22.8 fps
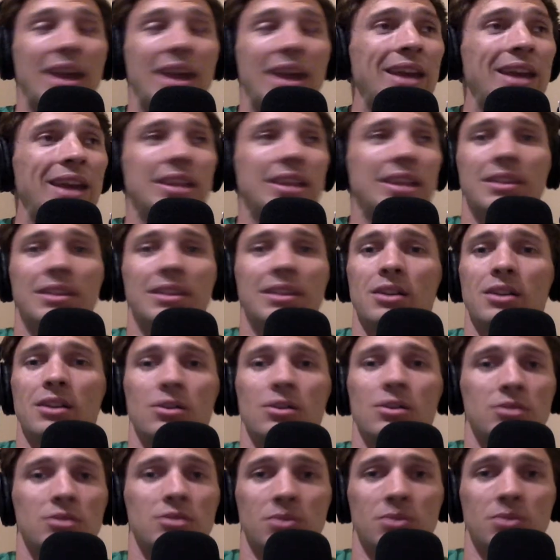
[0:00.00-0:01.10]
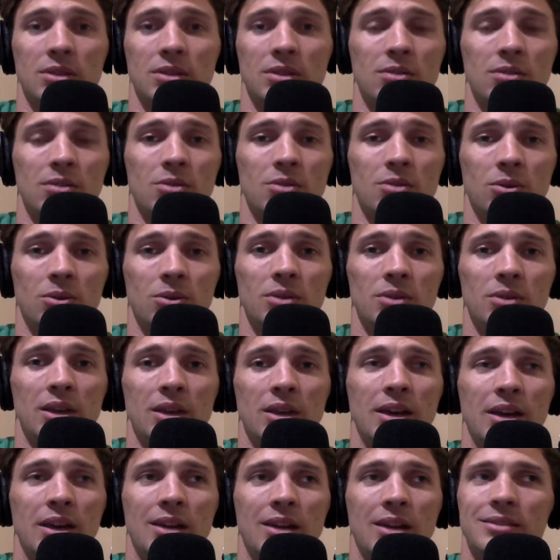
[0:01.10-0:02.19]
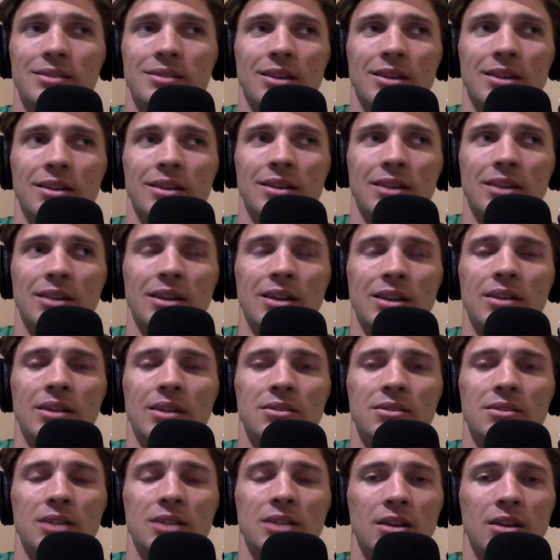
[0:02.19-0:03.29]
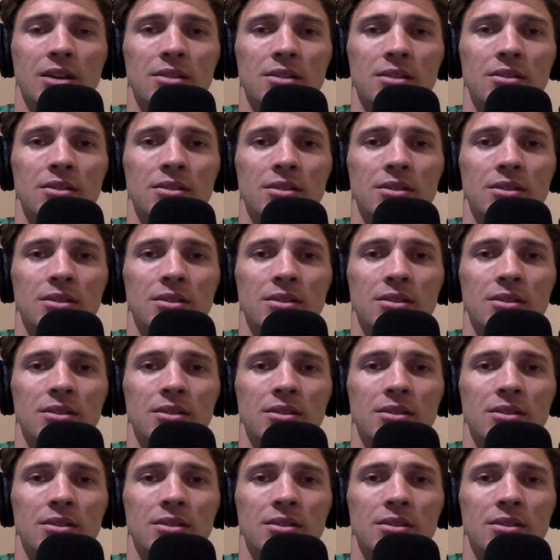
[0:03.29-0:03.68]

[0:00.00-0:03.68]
anything close to what they were told. And it's like they didn't understand.